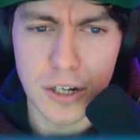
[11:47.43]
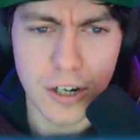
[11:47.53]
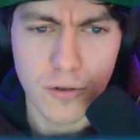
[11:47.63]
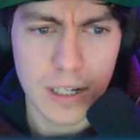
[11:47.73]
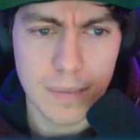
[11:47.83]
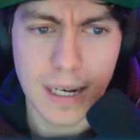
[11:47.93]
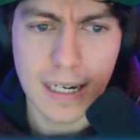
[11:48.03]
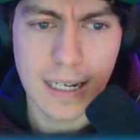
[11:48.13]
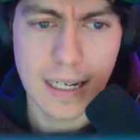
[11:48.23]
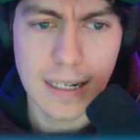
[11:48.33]
respecting
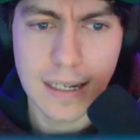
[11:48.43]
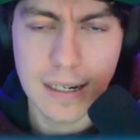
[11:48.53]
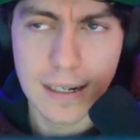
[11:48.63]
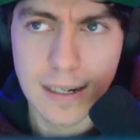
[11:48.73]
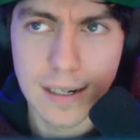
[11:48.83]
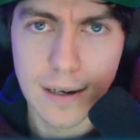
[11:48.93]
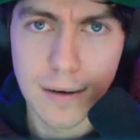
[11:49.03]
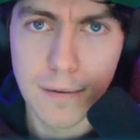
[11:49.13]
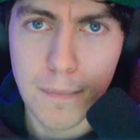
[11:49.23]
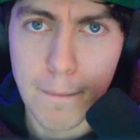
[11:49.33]
it. So,
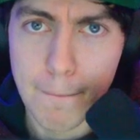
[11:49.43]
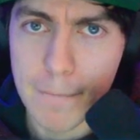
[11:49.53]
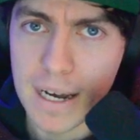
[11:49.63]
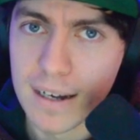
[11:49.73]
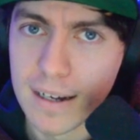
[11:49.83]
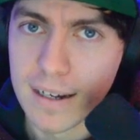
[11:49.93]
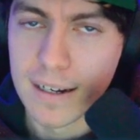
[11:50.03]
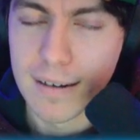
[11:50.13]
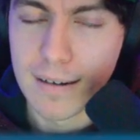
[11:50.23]
yeah.